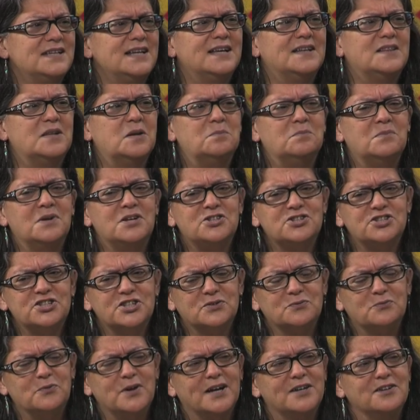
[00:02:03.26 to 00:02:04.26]
mm-hmm. in the
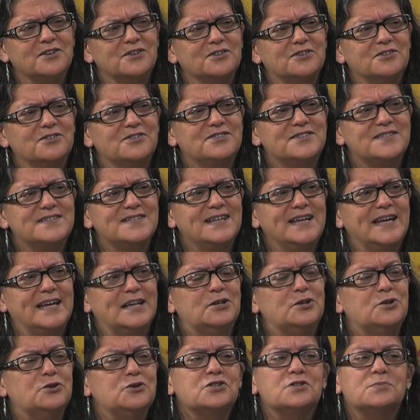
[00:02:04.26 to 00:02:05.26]
mission records,
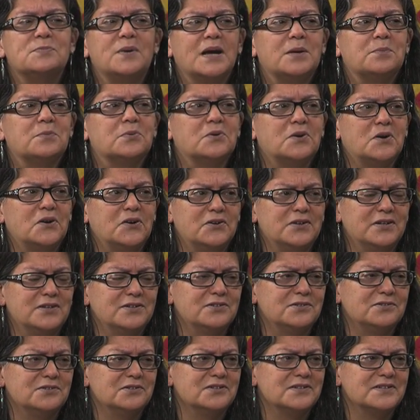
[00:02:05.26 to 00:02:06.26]
in newspaper
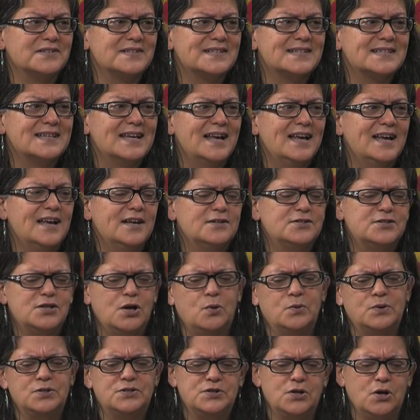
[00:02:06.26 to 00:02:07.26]
articles.
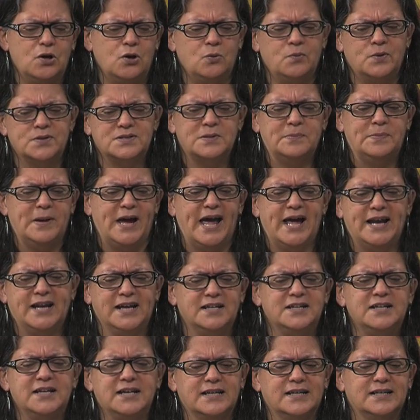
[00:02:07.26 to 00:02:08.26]
So-and-so was a bad
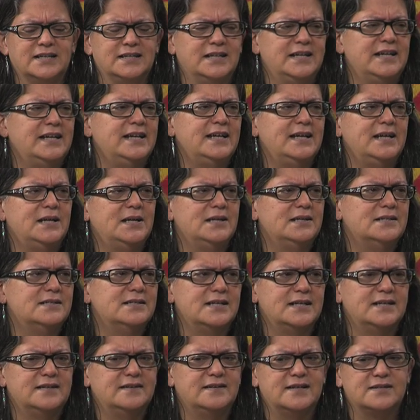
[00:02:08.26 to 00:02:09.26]
Indian. He
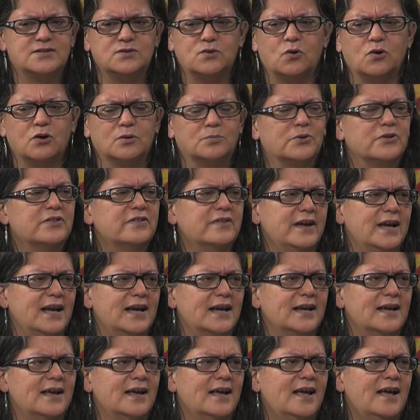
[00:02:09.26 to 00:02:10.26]
did this horrible
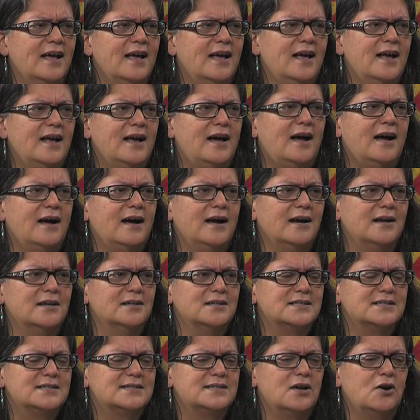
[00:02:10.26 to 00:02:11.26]
thing.
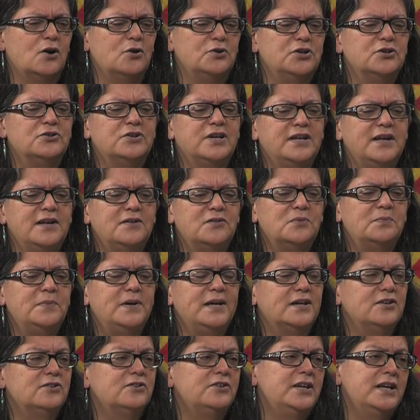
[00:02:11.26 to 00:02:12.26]
So you could either
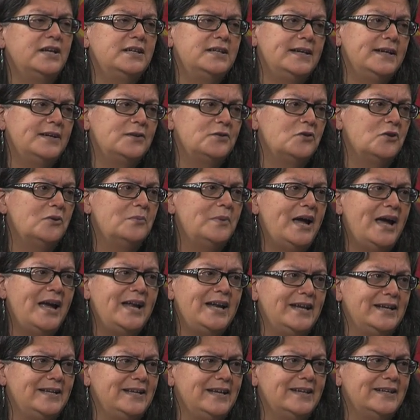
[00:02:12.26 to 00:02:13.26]
be a good Indian or a
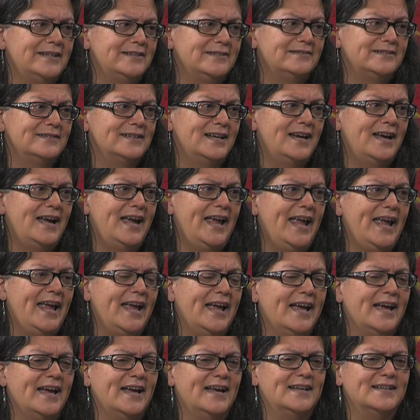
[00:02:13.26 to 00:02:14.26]
bad Indian.
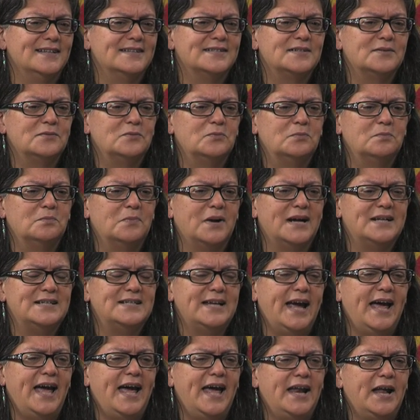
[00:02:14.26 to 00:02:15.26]
And my
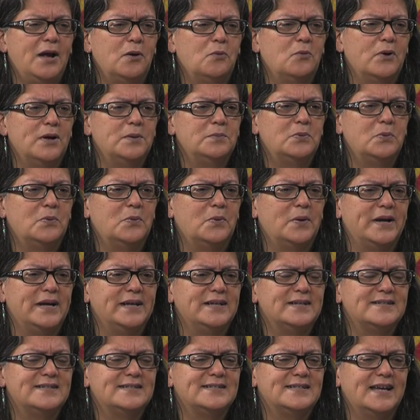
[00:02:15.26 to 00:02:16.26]
dad at one
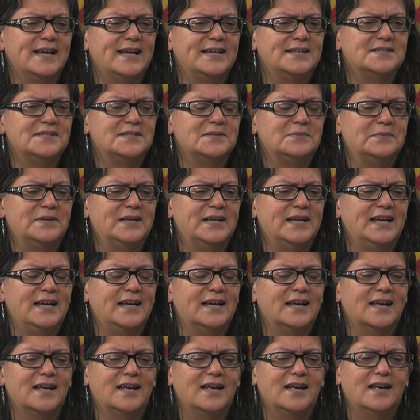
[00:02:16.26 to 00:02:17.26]
point said to
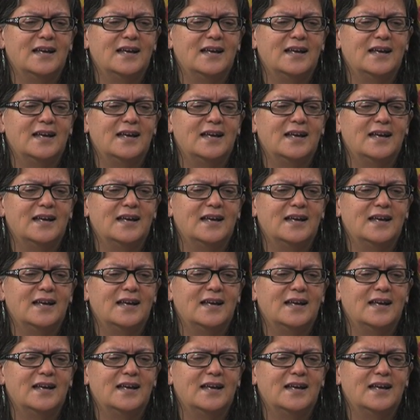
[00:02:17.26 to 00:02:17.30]
me,